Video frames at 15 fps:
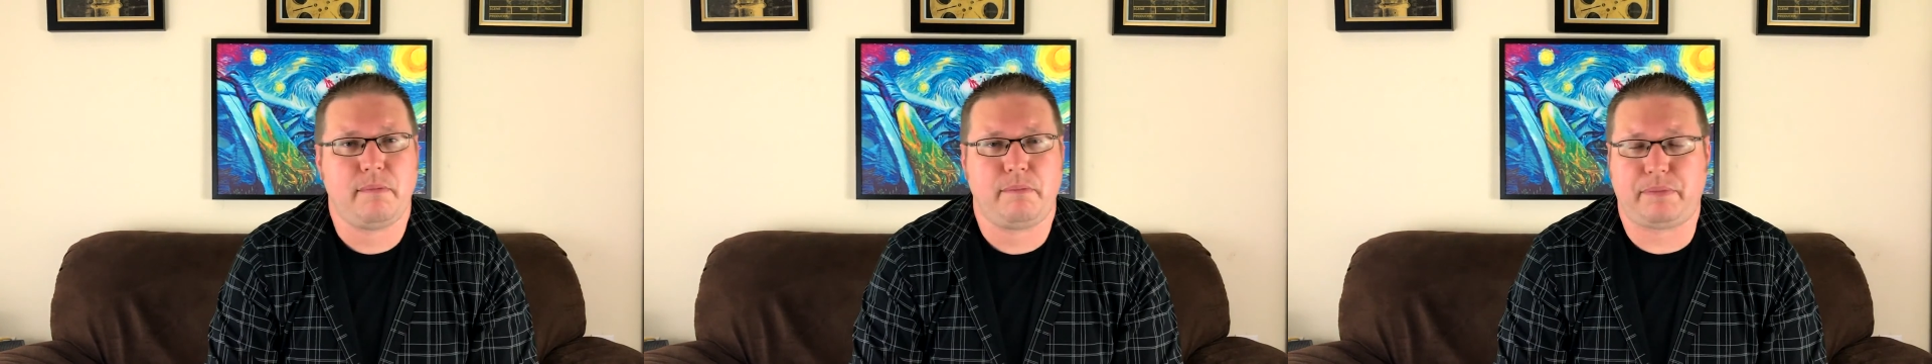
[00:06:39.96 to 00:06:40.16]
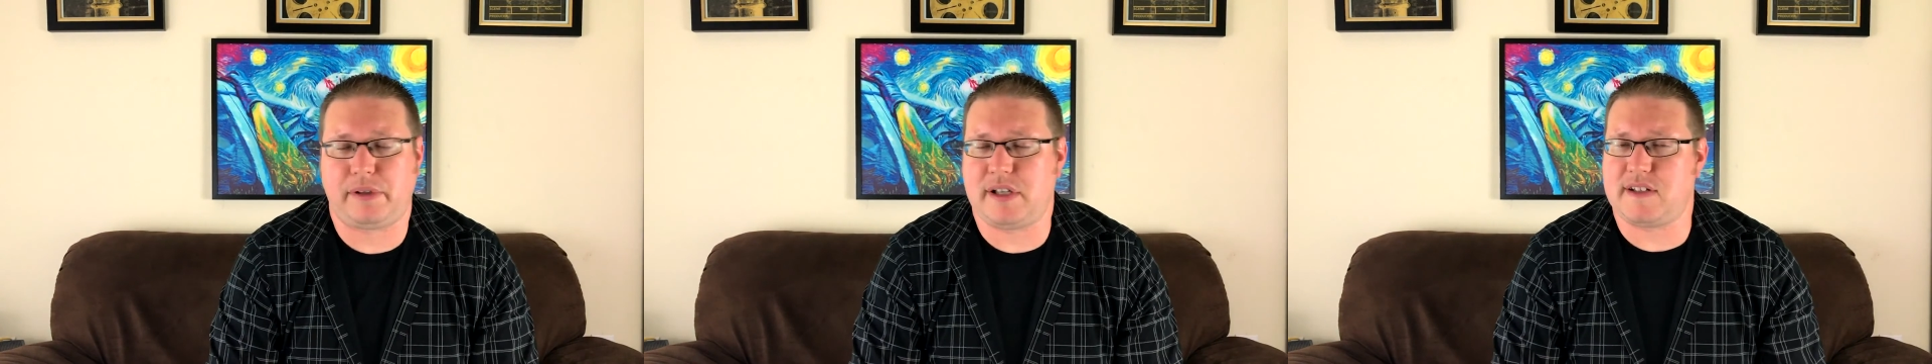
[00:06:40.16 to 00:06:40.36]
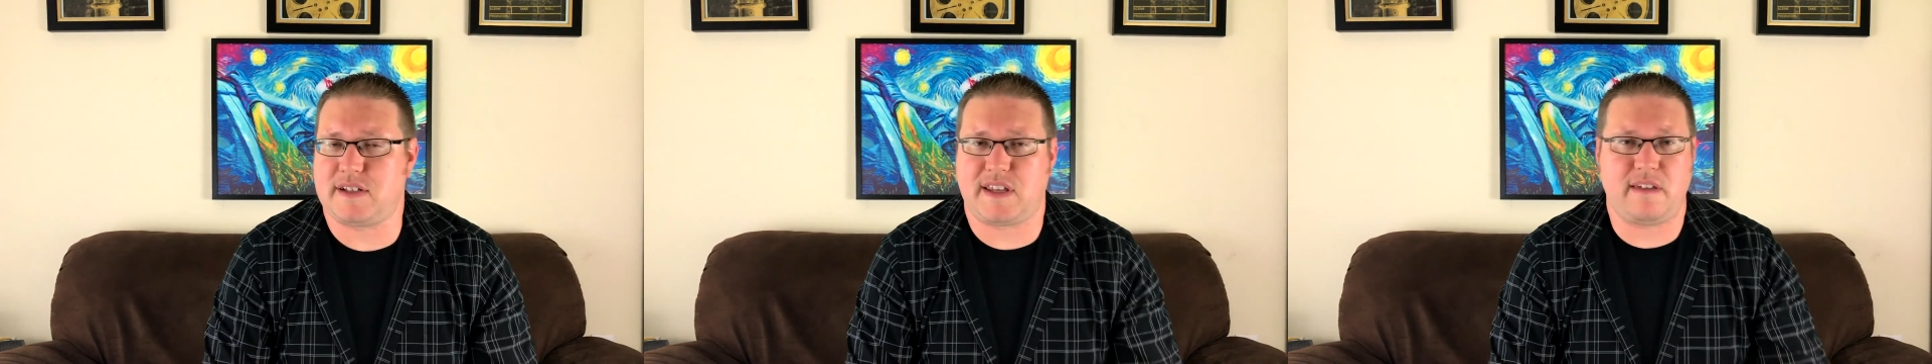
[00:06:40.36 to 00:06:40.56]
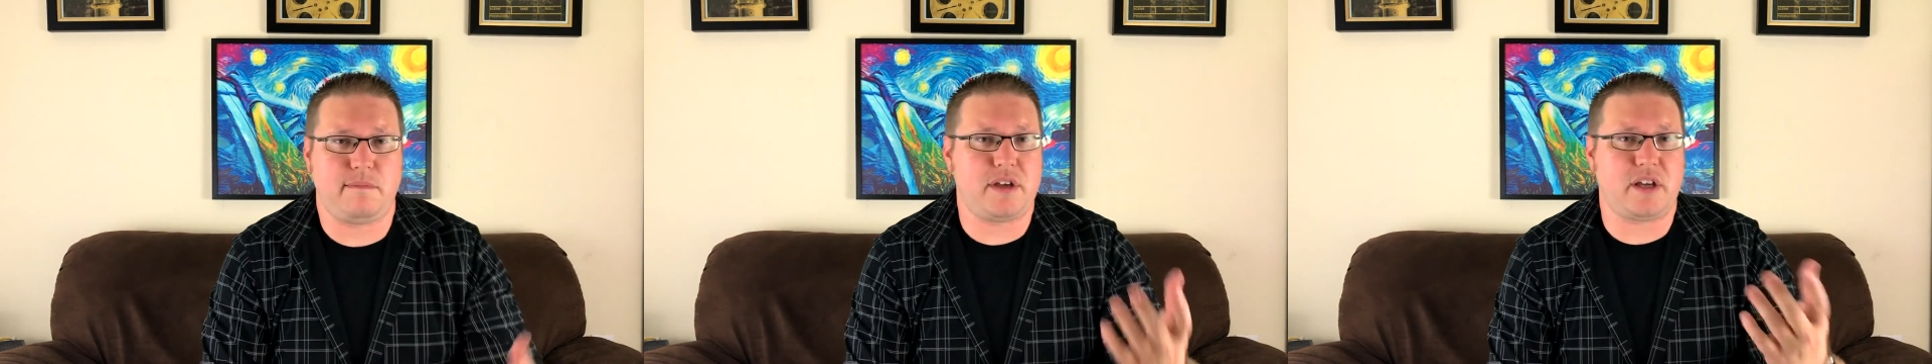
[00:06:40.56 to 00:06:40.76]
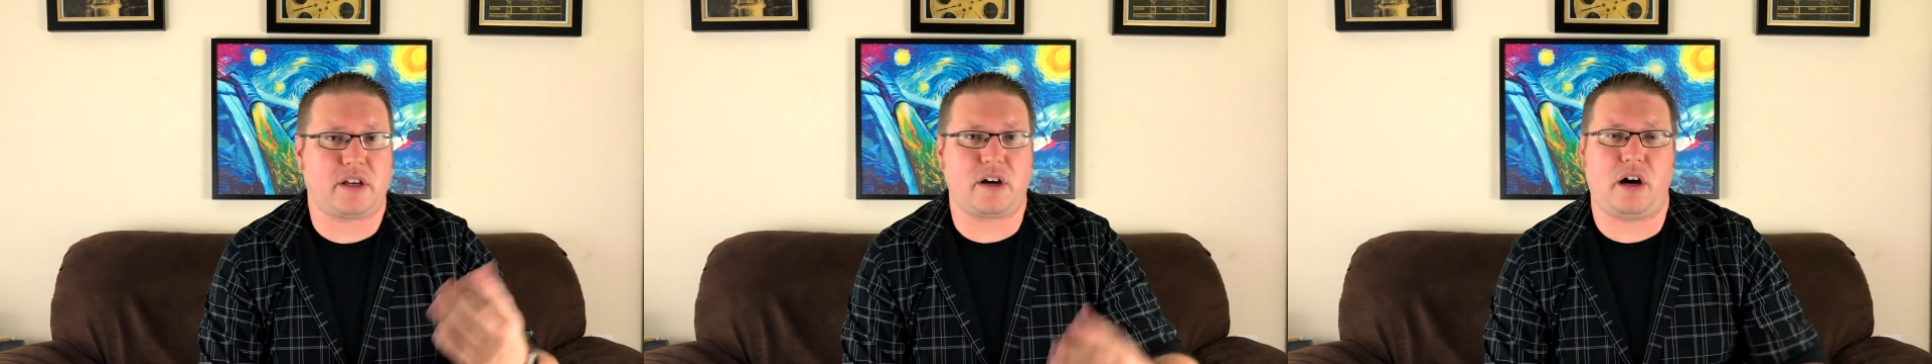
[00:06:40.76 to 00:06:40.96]
Please give me
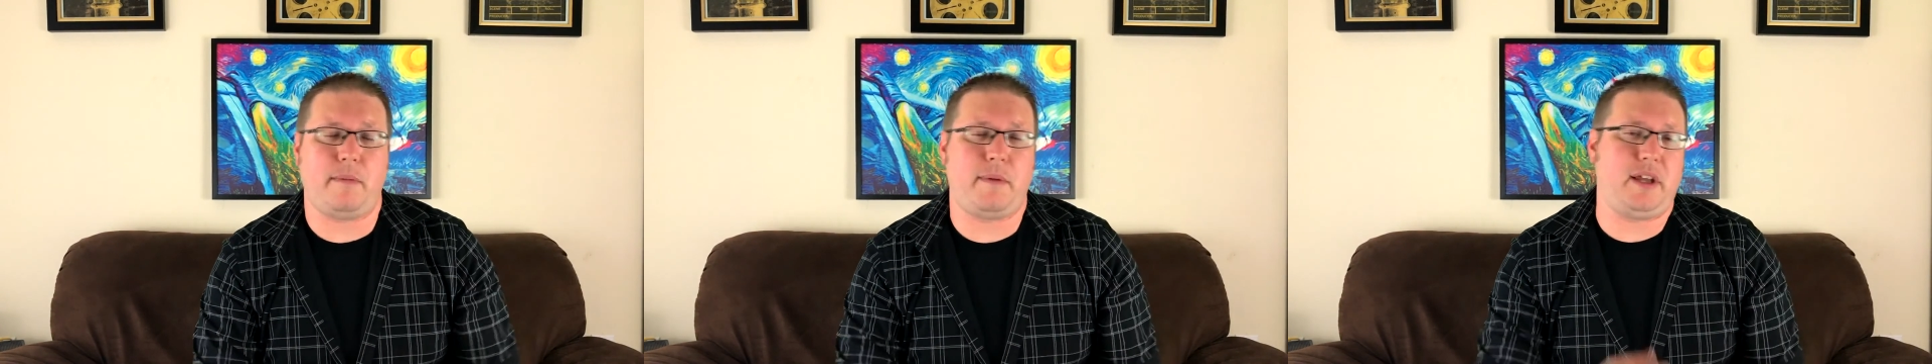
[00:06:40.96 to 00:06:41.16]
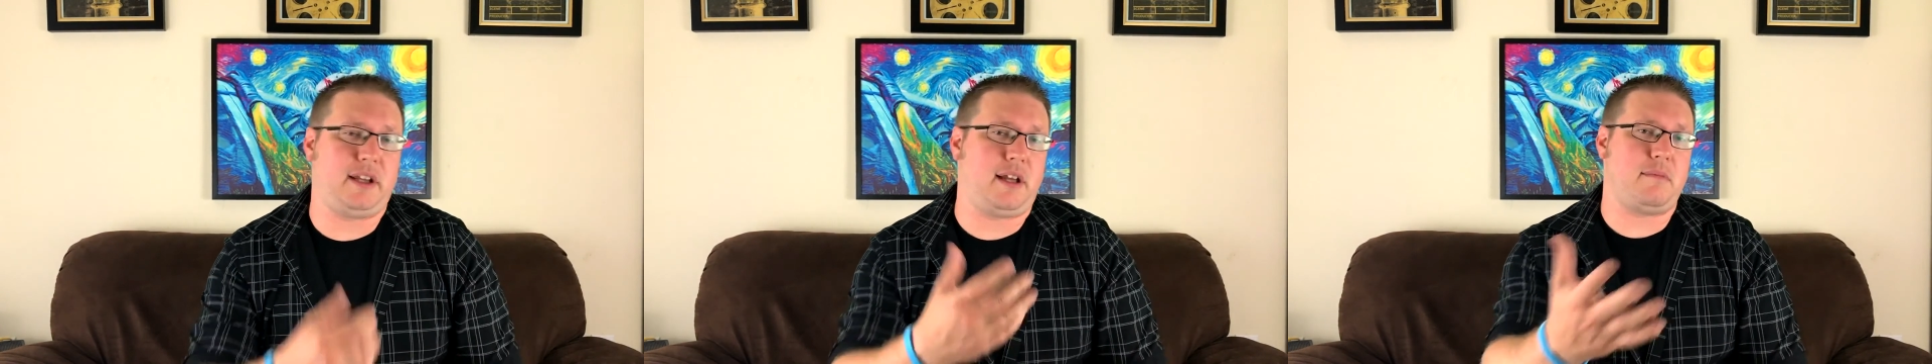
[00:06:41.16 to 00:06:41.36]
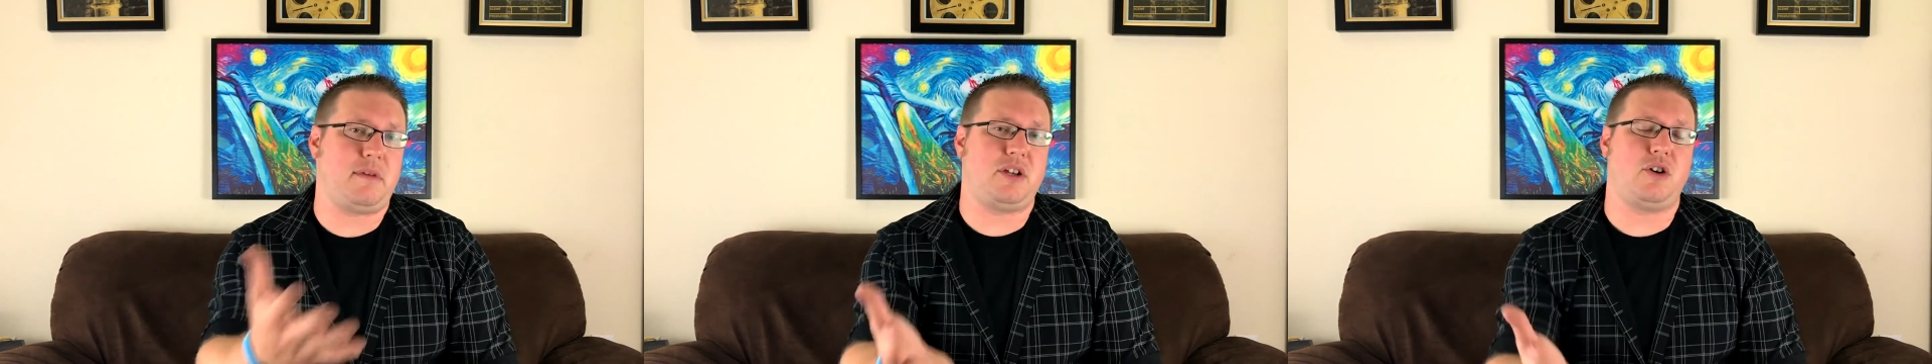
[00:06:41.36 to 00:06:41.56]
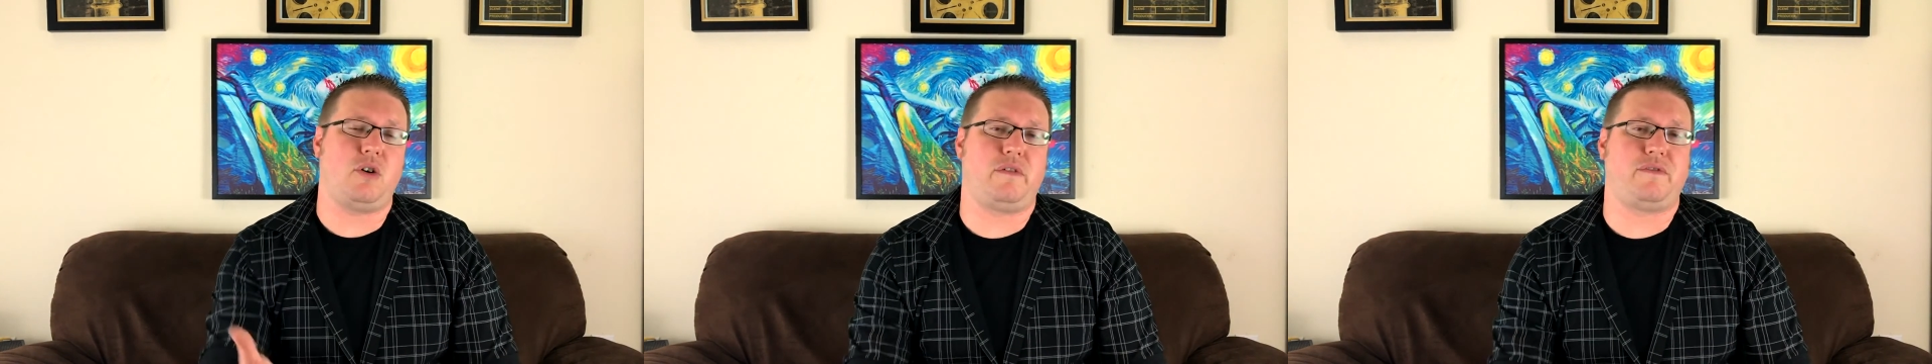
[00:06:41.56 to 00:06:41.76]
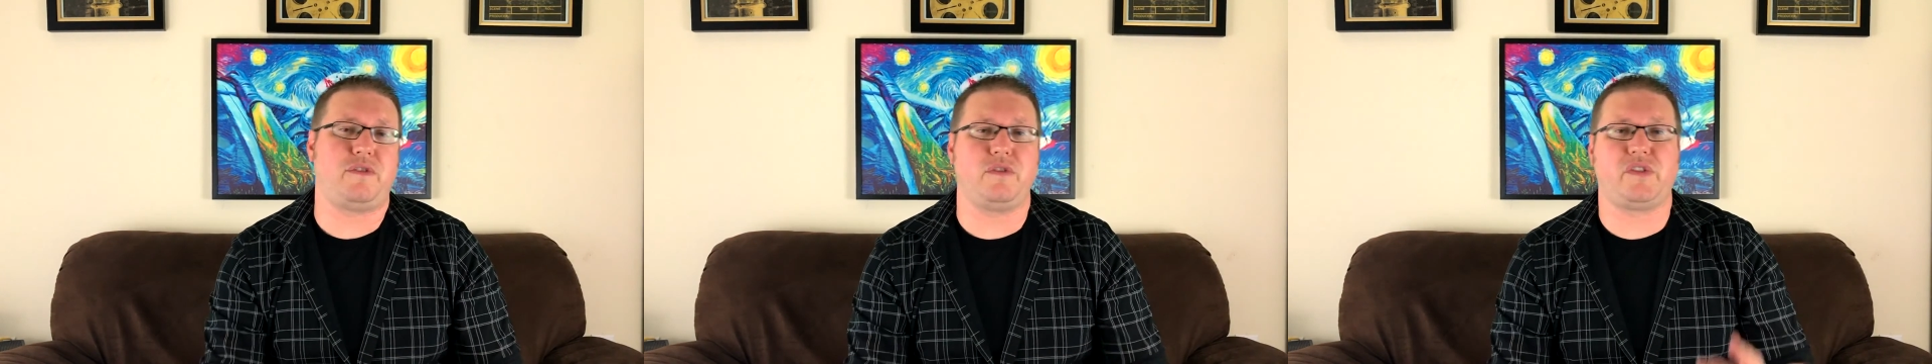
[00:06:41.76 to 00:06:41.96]
a comment. Let me know
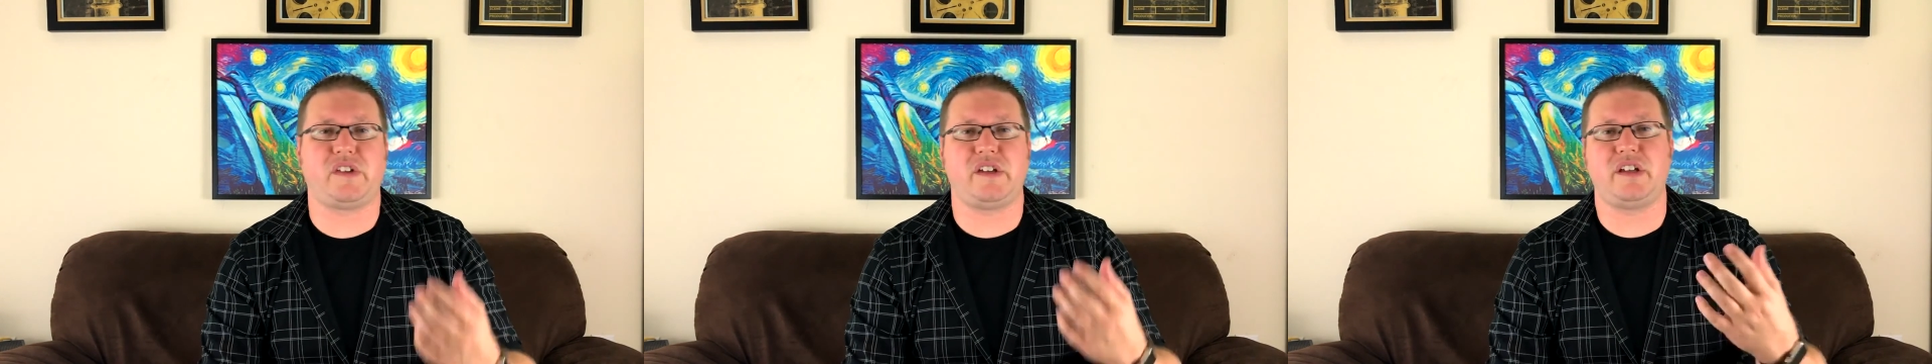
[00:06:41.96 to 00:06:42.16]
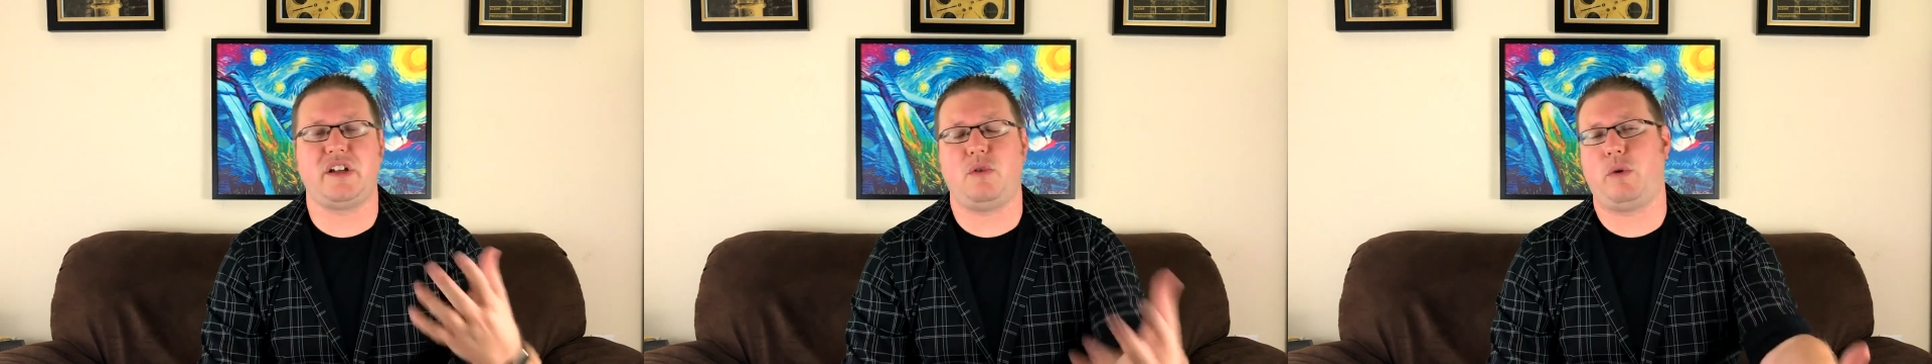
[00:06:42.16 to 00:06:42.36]
if you've seen it,